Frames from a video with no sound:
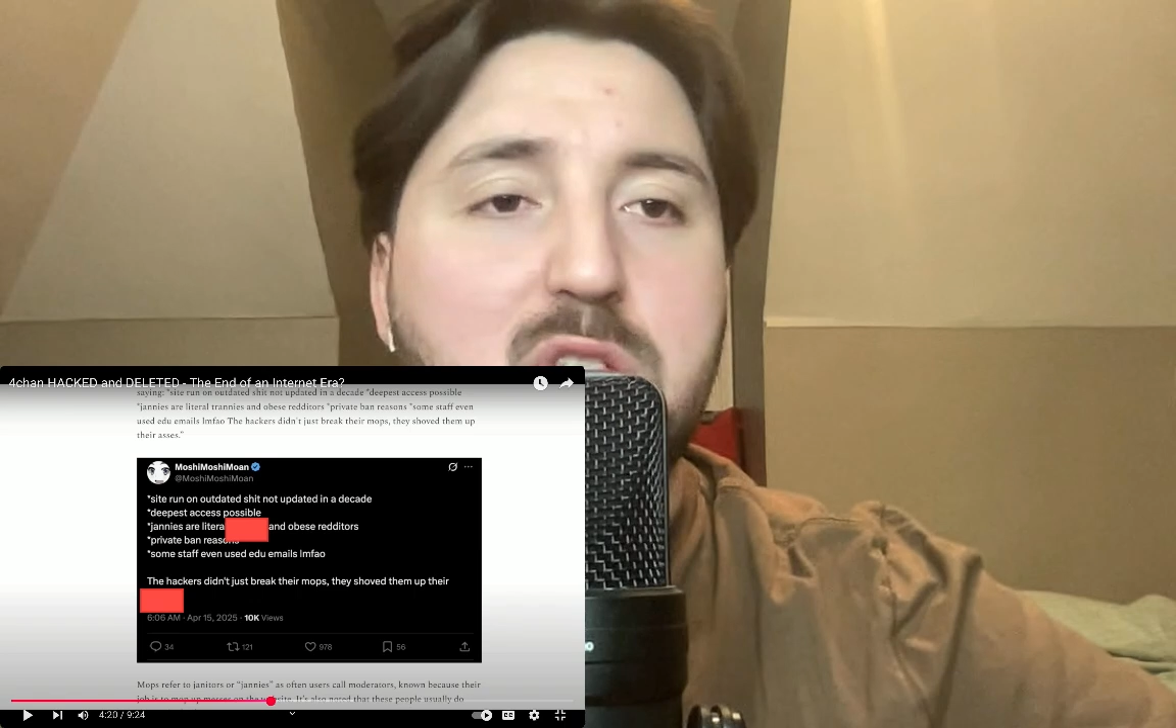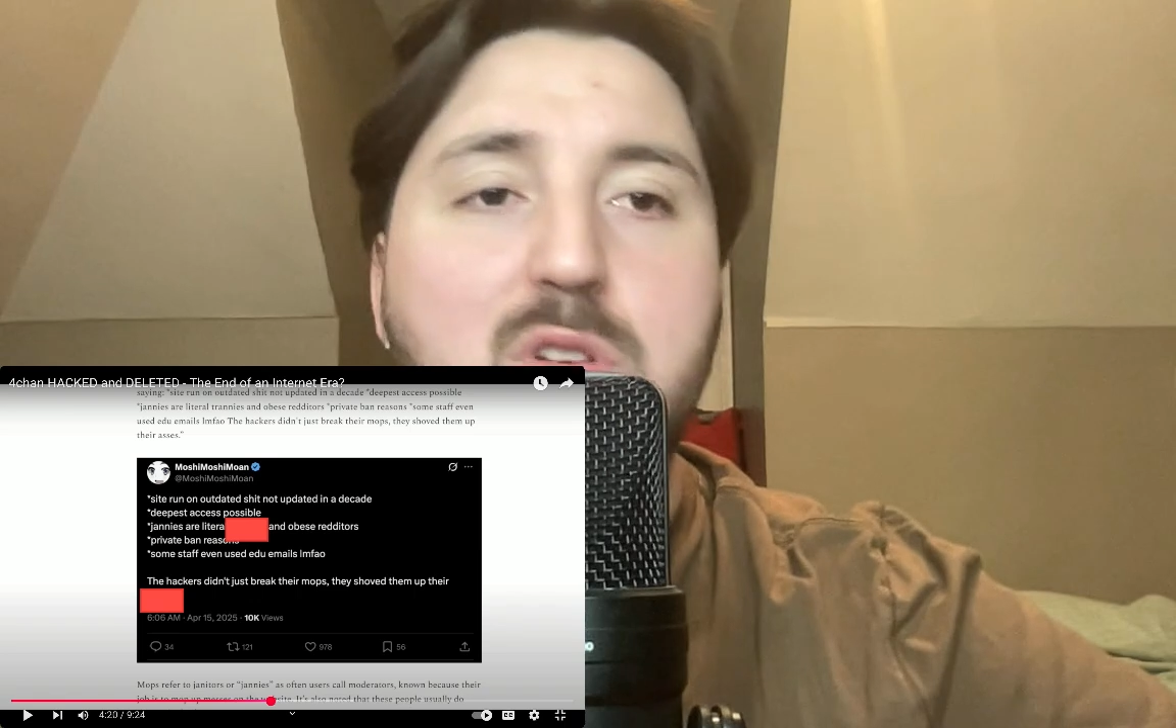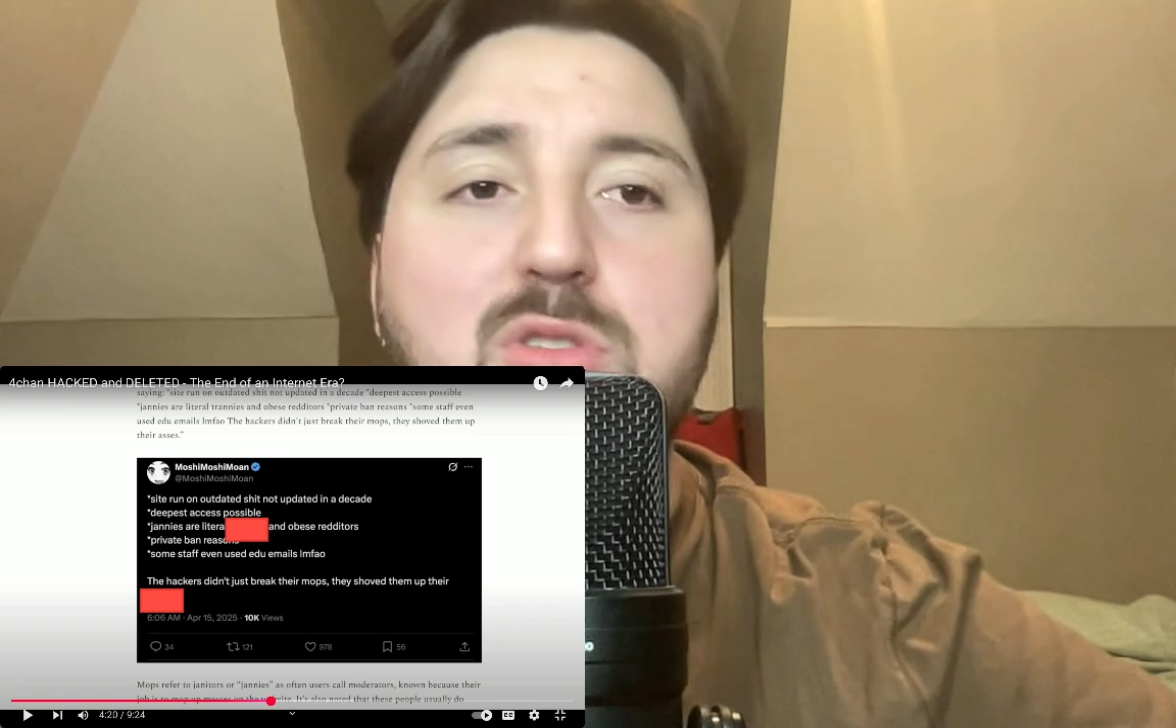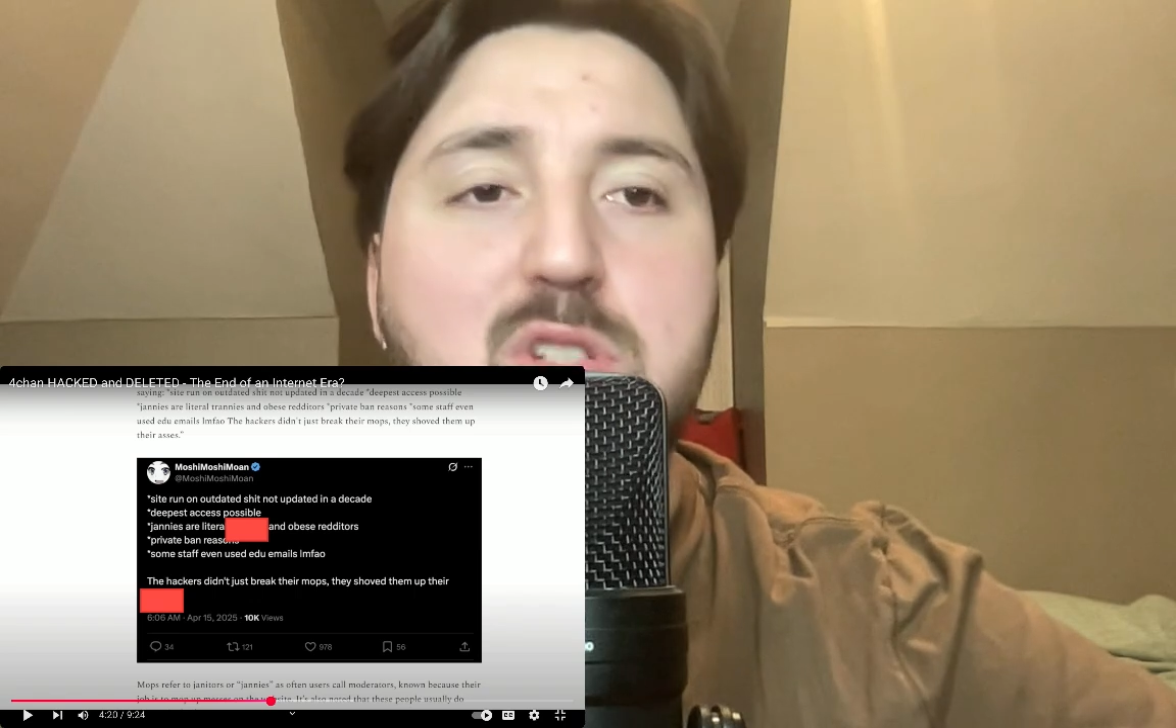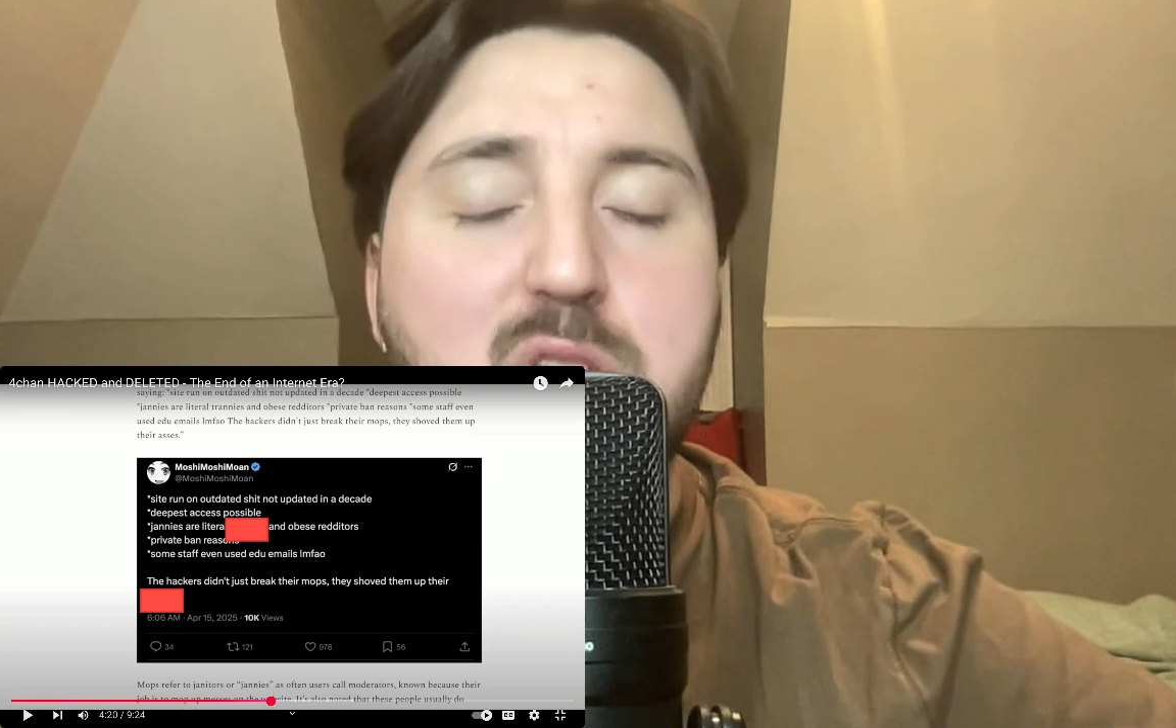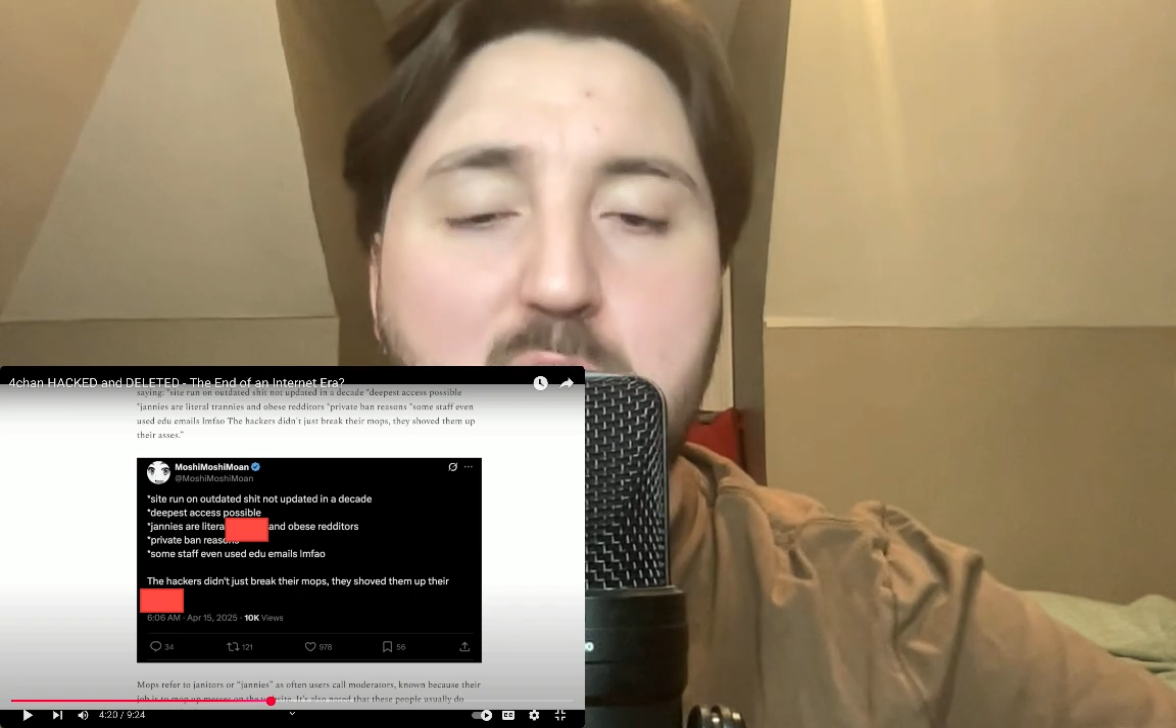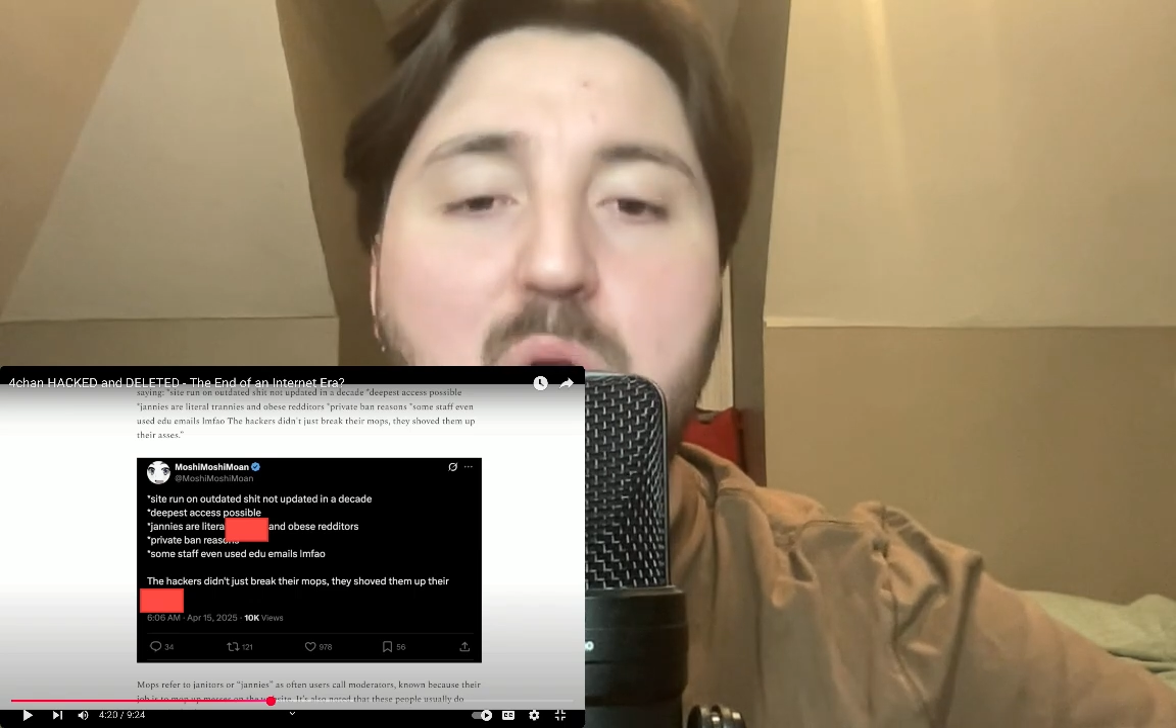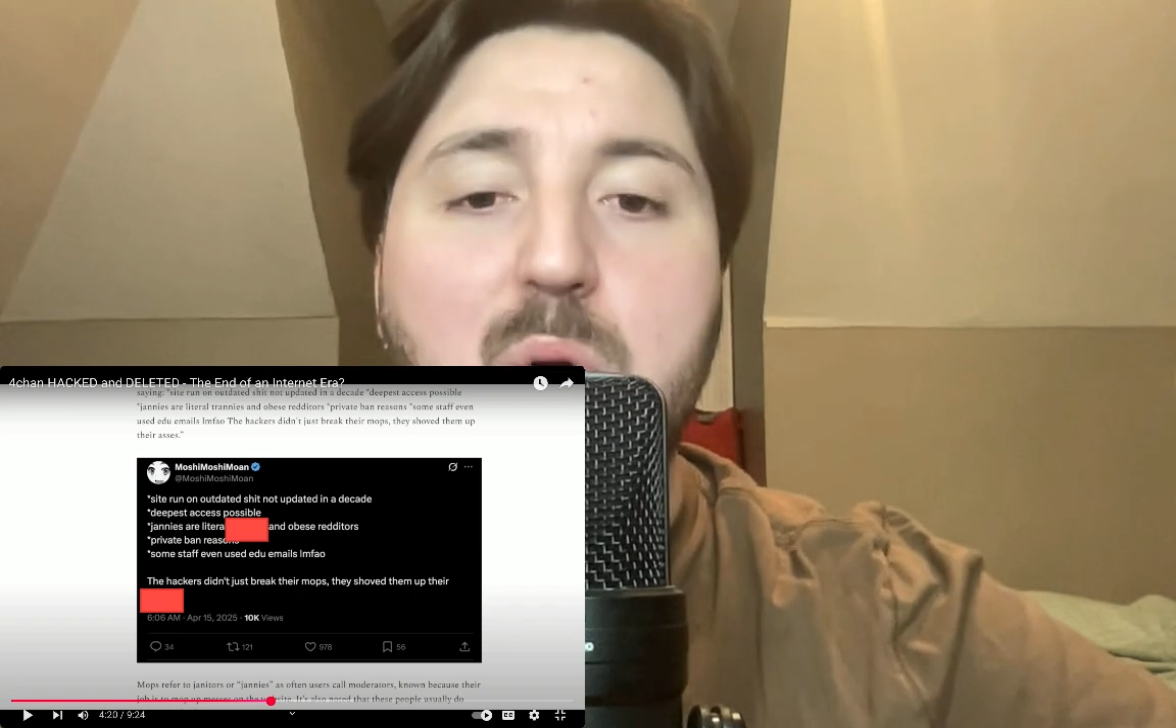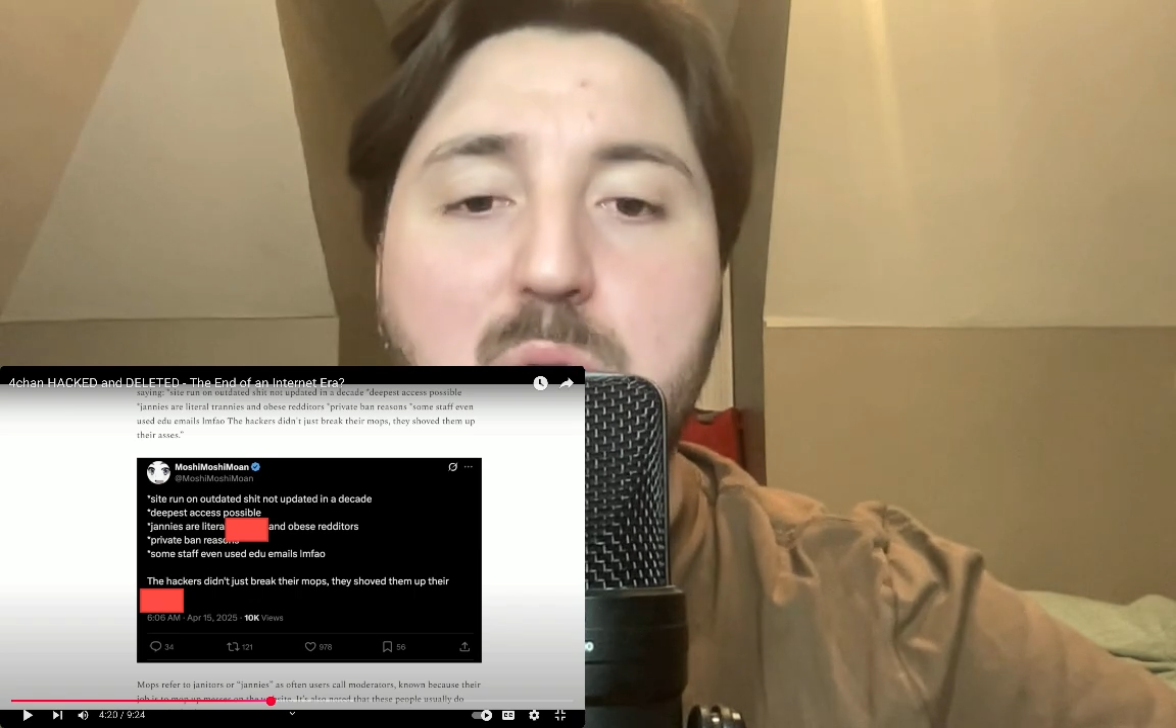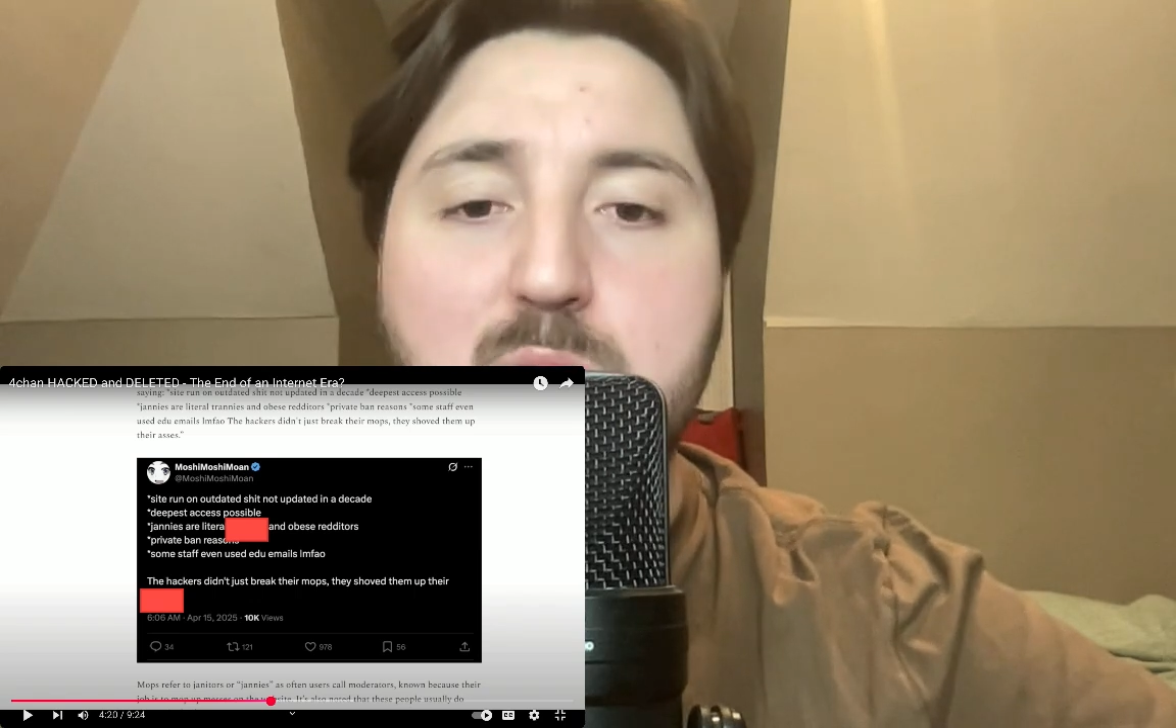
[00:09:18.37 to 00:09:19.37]
throws you in the
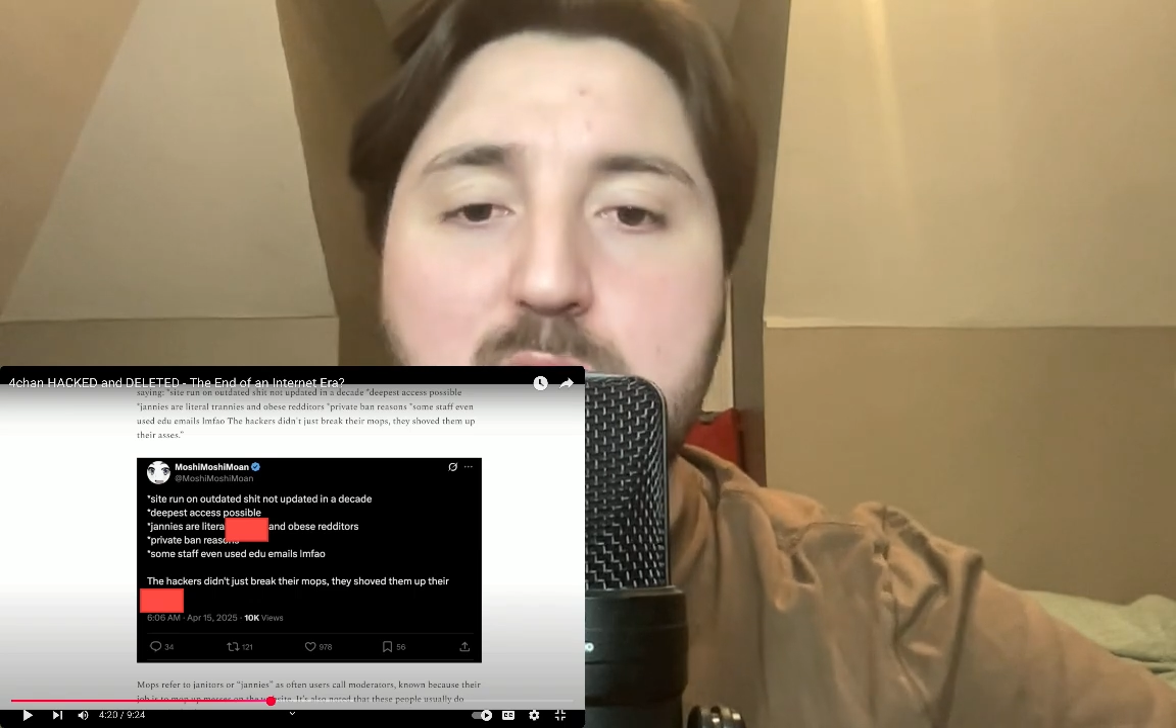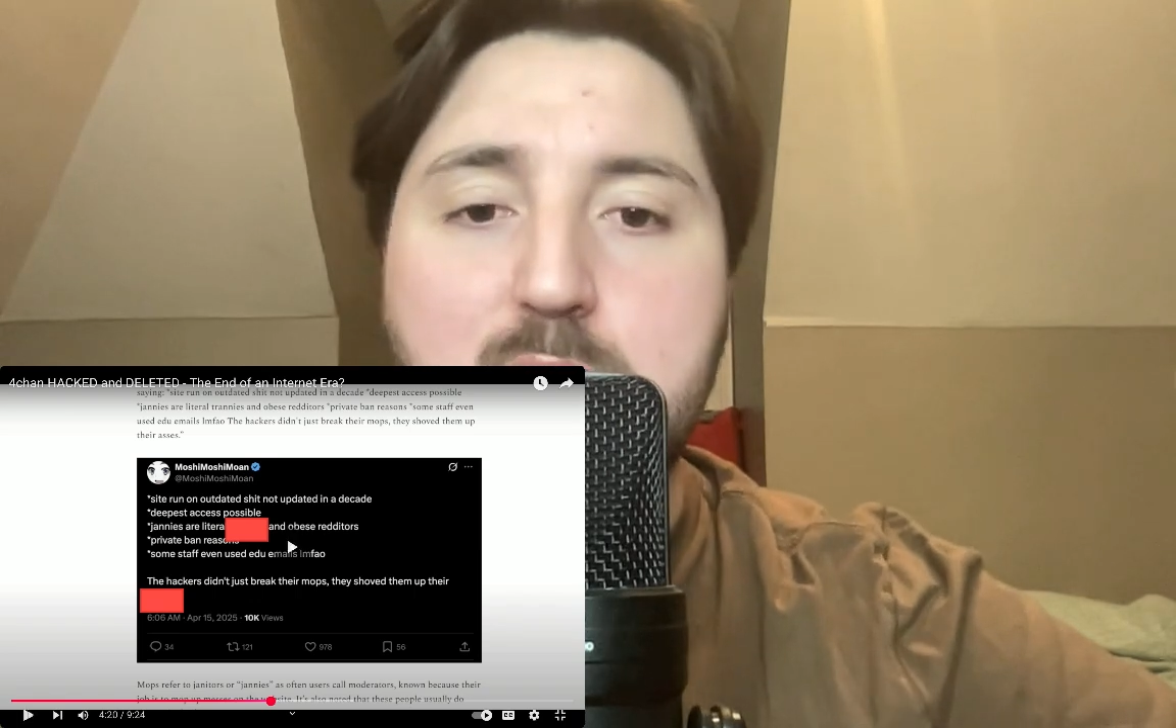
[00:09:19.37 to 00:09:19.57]
hole.